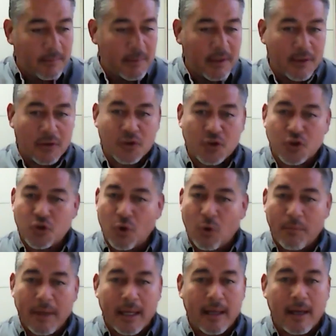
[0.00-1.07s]
I mean, there's
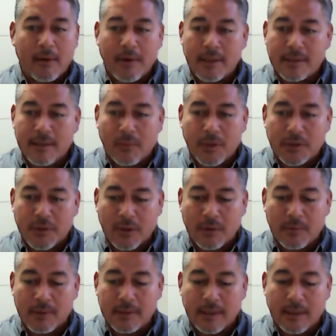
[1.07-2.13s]
so many areas that we service,